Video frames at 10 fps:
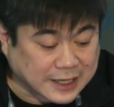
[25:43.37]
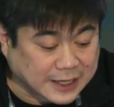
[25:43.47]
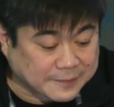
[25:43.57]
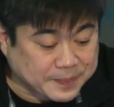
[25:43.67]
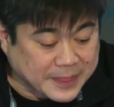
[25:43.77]

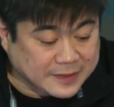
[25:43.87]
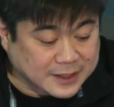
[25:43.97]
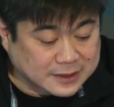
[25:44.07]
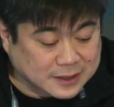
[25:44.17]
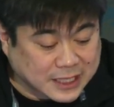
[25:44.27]
Um, and,
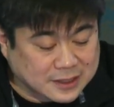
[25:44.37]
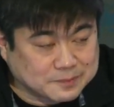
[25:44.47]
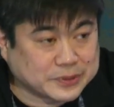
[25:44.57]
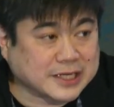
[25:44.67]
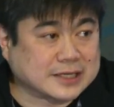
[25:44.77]
then, and then
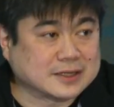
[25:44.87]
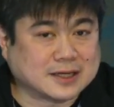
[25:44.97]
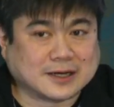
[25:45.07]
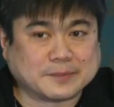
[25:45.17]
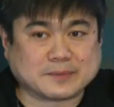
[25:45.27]
play.
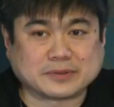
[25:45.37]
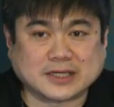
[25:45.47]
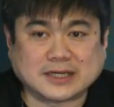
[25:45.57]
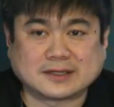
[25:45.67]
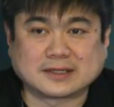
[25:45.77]
Um, and
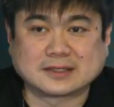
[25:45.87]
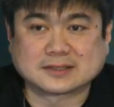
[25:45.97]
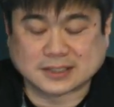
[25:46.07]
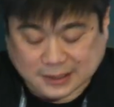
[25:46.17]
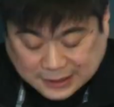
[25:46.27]
play, I think,
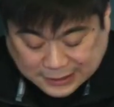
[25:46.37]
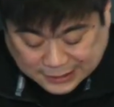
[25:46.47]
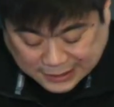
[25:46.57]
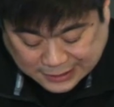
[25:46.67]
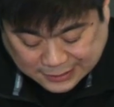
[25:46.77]
is, a, a,
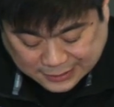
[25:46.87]
again,